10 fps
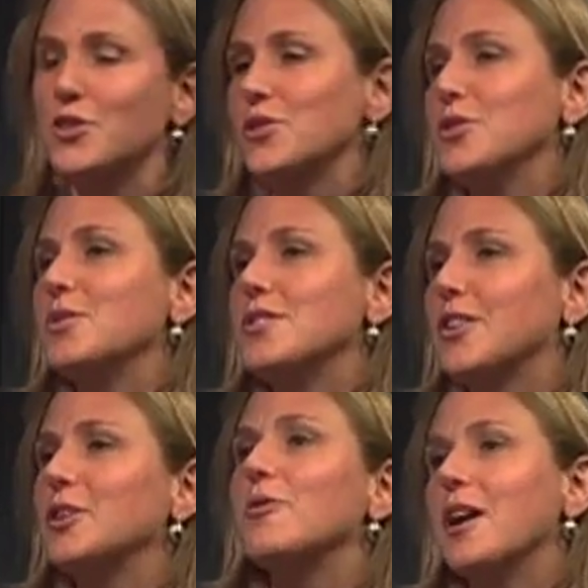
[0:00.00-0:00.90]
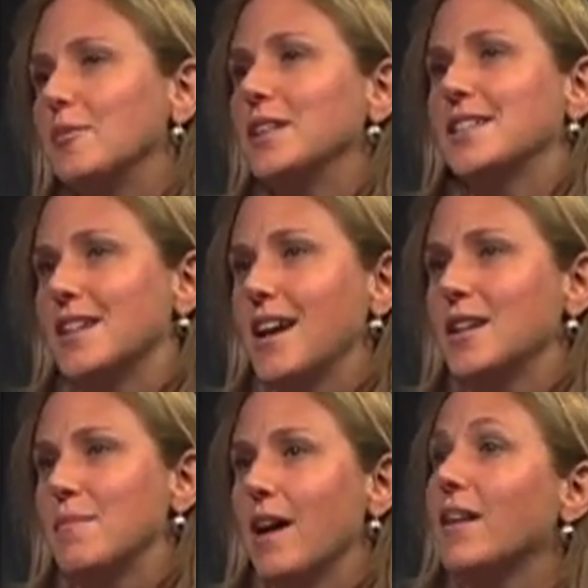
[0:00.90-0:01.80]
and students are incredibly excited
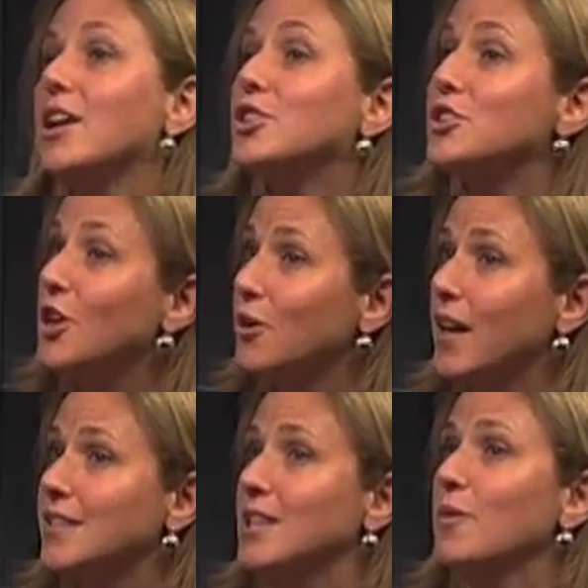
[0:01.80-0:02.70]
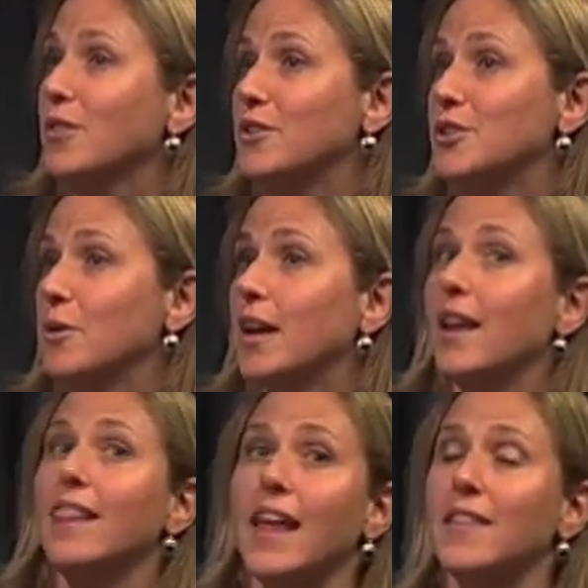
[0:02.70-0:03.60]
about showcasing what they're doing
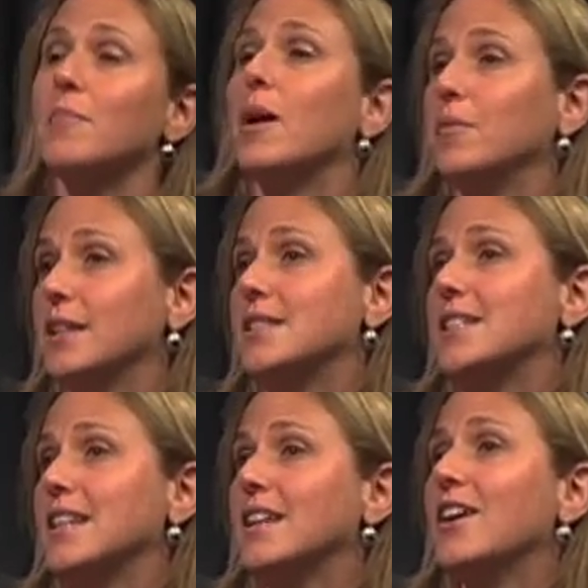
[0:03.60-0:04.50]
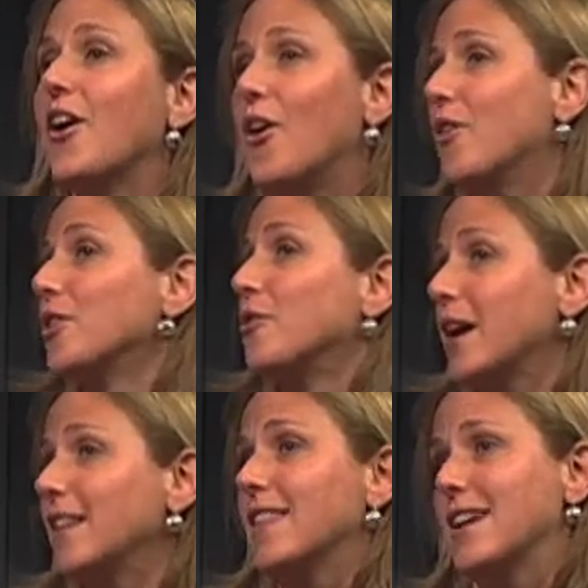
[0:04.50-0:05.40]
and letting the public see all the
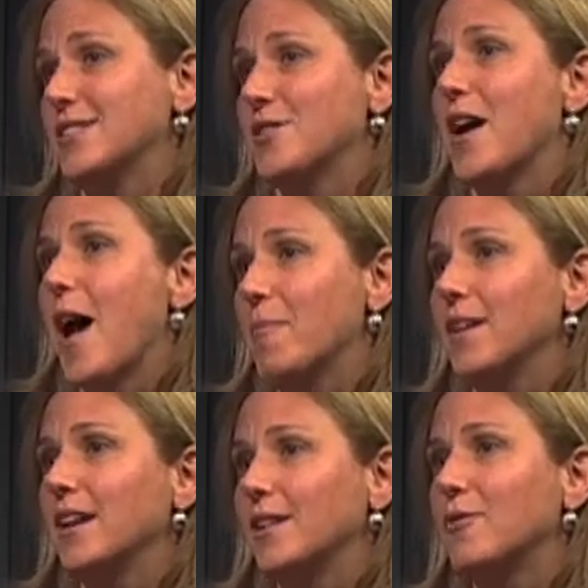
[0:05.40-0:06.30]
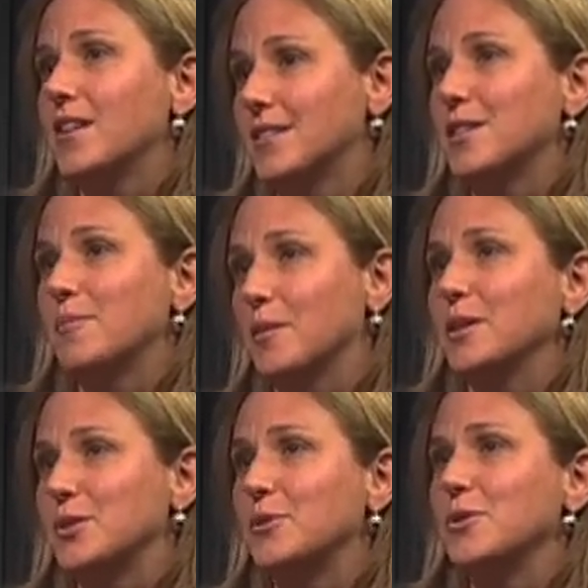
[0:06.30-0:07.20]
great things that are happening in Roslindale Public
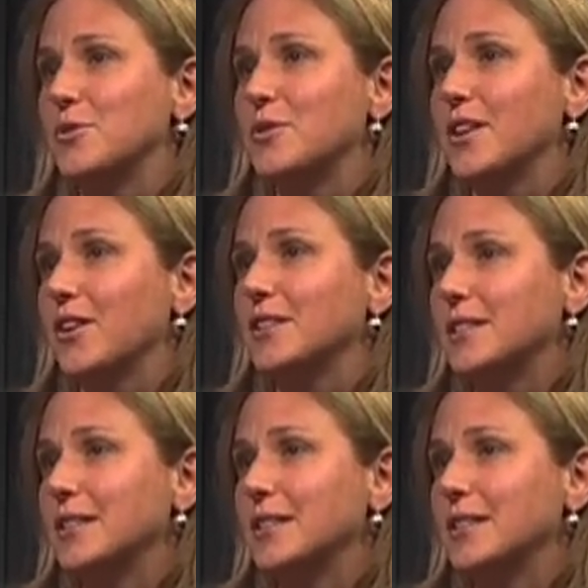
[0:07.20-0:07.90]
Schools through the arts.